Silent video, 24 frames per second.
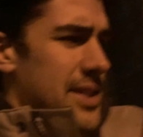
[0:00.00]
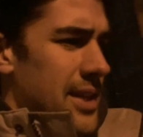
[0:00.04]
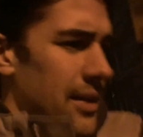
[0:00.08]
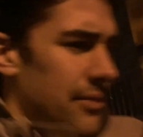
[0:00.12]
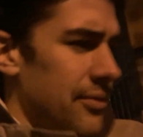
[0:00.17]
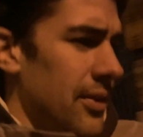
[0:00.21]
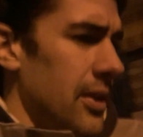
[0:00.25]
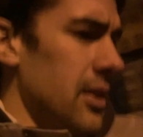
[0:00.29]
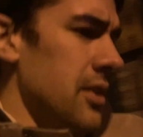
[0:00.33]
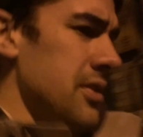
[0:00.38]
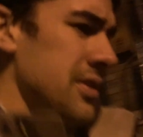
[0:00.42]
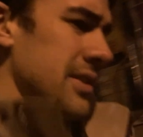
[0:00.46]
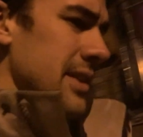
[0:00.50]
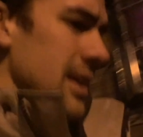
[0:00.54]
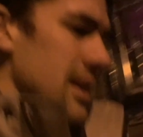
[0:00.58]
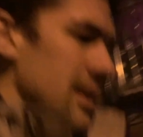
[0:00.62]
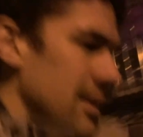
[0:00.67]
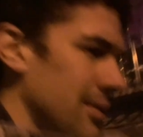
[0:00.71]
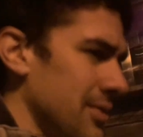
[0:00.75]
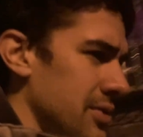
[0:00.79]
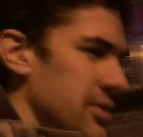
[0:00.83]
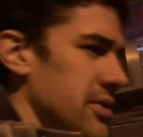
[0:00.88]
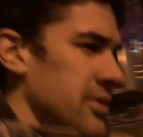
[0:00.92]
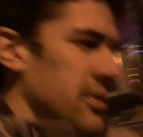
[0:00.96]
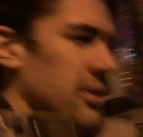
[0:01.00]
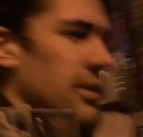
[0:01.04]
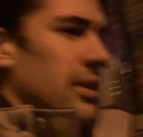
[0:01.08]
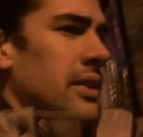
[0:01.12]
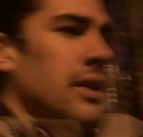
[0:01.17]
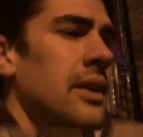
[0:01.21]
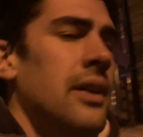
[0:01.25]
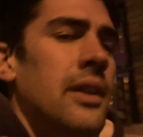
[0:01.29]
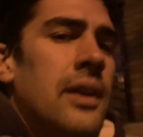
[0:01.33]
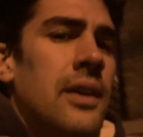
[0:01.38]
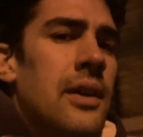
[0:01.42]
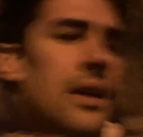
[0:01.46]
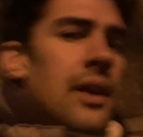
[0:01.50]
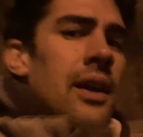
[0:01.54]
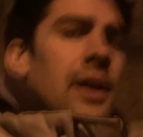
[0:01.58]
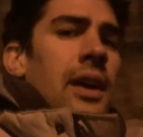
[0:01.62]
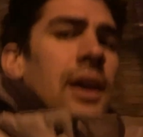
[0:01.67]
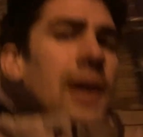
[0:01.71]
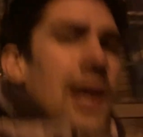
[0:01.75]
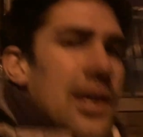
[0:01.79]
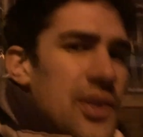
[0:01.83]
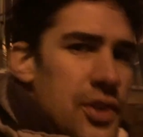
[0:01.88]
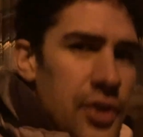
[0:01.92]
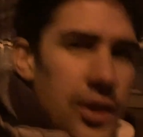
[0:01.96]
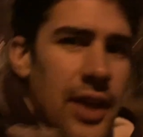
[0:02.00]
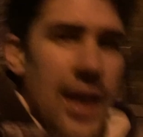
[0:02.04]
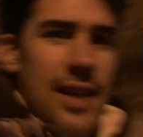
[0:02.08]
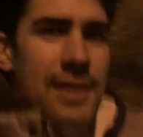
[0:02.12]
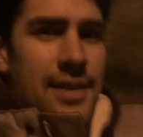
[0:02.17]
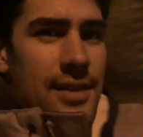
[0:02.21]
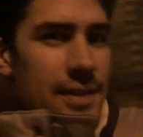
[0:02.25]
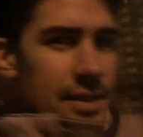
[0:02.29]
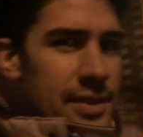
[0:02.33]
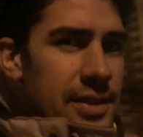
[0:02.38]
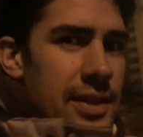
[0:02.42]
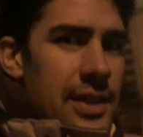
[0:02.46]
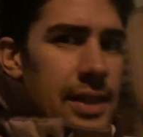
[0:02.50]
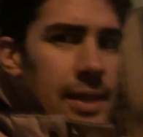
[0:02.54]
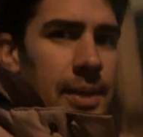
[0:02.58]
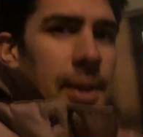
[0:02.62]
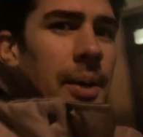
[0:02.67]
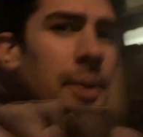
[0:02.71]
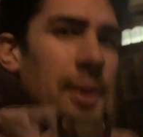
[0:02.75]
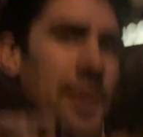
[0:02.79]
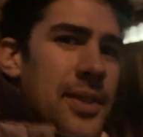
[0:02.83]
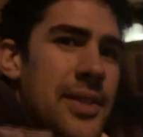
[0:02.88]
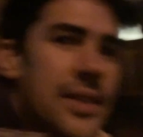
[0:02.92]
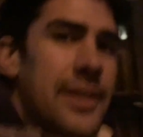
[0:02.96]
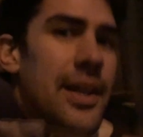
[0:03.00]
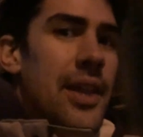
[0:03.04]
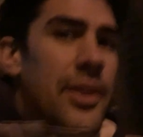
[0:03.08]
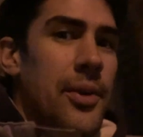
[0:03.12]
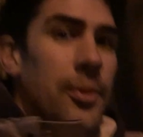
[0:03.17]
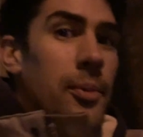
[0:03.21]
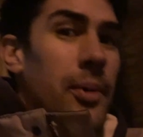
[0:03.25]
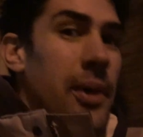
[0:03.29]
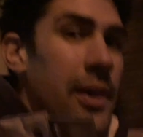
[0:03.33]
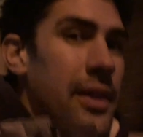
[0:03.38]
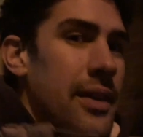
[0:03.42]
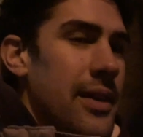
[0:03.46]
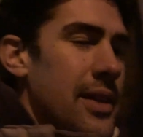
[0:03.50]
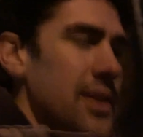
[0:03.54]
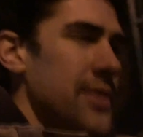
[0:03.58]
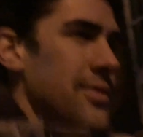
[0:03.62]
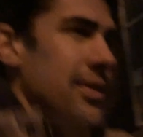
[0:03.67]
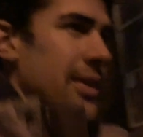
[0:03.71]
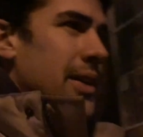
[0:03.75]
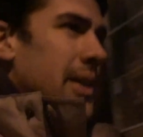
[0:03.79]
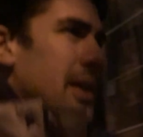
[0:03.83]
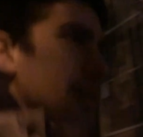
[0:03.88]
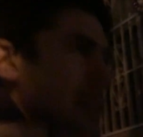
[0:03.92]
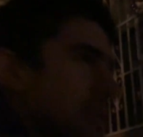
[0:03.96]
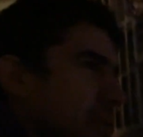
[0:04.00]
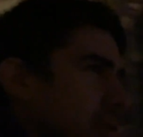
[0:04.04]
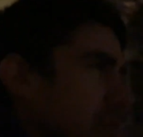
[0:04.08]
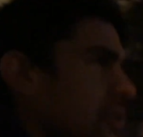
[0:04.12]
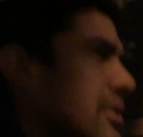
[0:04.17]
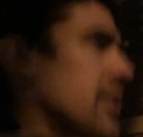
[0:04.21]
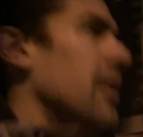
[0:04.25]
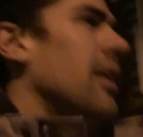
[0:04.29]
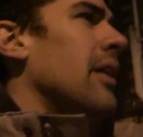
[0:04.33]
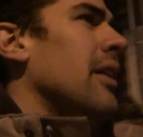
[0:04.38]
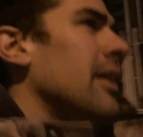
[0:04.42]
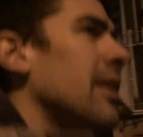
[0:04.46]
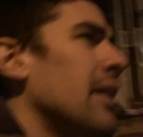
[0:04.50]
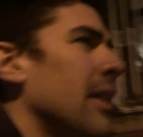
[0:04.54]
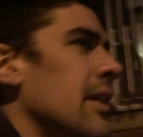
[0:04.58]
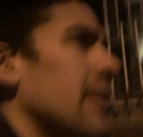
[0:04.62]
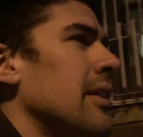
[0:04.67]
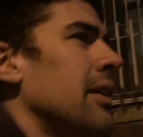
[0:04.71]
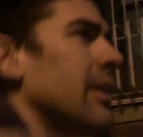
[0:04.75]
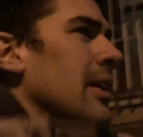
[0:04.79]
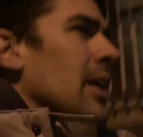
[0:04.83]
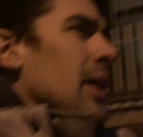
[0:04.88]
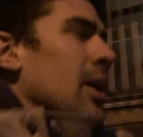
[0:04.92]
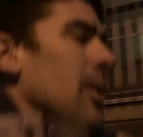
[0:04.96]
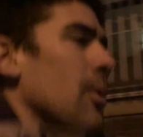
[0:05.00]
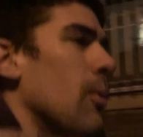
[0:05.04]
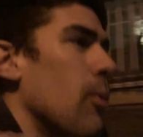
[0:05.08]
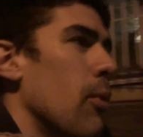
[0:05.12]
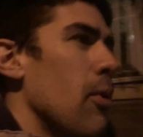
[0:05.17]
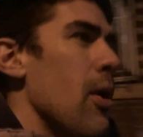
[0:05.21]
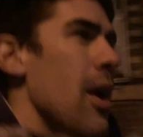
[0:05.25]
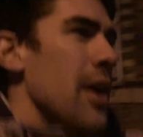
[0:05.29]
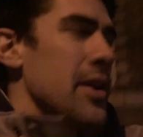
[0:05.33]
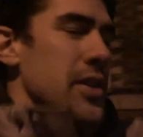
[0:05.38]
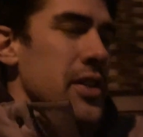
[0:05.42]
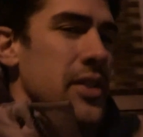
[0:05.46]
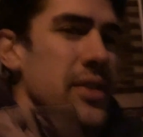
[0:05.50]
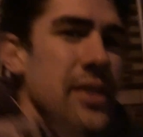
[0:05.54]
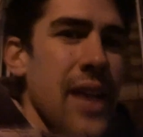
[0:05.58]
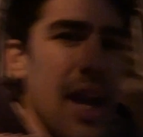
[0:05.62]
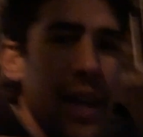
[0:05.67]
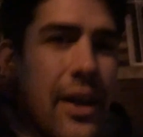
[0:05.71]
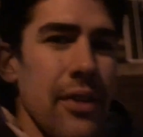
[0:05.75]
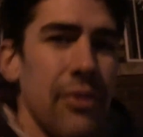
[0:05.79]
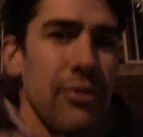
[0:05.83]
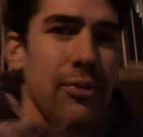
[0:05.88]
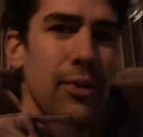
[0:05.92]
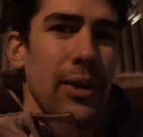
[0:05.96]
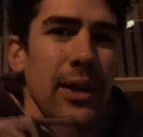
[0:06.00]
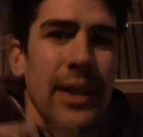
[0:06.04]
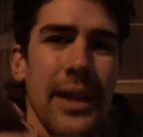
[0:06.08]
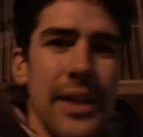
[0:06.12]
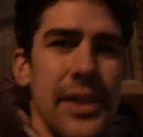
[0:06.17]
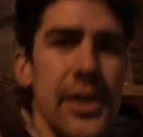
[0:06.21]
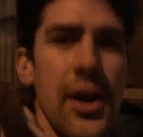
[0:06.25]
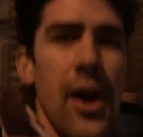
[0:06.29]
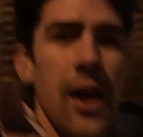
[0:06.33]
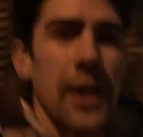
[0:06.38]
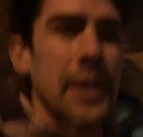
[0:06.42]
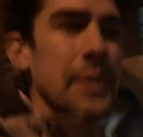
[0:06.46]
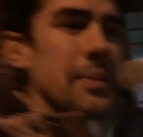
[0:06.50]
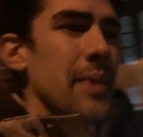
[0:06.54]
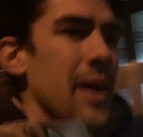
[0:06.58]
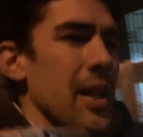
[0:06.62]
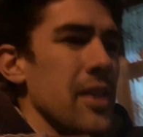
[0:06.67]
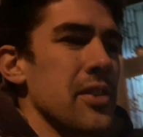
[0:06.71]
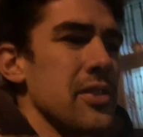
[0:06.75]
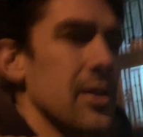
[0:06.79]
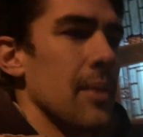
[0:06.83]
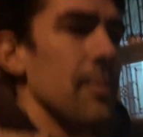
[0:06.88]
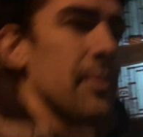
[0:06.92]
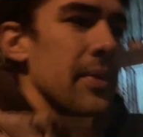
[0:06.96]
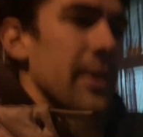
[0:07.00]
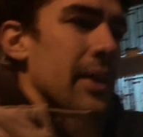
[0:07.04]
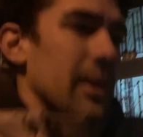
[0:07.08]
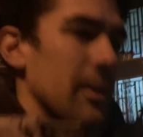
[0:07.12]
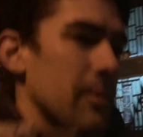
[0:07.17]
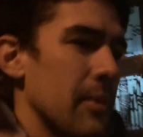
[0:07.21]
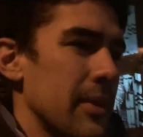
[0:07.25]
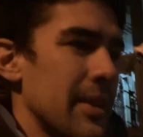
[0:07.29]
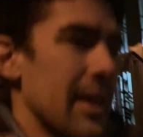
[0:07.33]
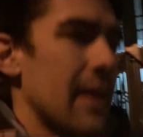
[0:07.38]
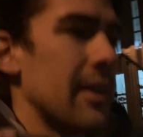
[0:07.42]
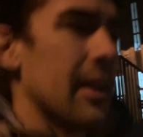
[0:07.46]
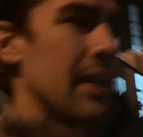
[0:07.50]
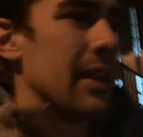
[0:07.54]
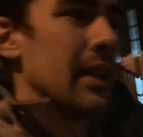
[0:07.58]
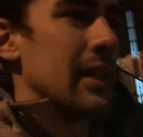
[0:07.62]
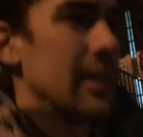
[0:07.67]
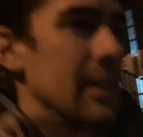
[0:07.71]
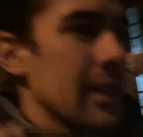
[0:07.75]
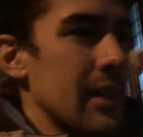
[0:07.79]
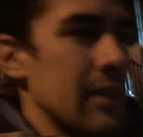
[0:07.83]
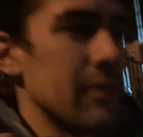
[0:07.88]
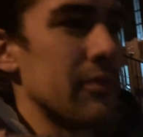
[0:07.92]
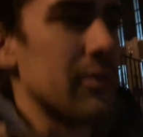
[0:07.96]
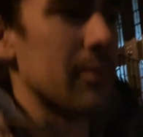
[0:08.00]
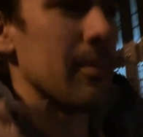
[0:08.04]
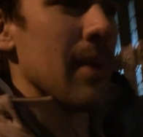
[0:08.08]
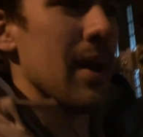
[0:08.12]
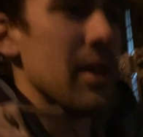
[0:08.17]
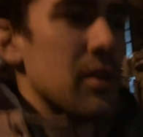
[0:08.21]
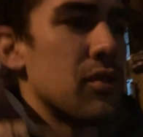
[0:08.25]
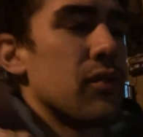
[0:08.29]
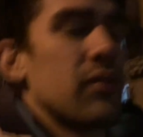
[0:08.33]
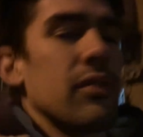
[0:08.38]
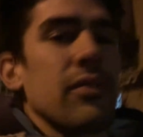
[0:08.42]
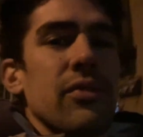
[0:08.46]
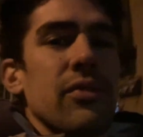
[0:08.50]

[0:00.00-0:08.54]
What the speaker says: up, fellow slaves? As you guys can see, it's another one of these videos where I just kind of freely talk about something without any information in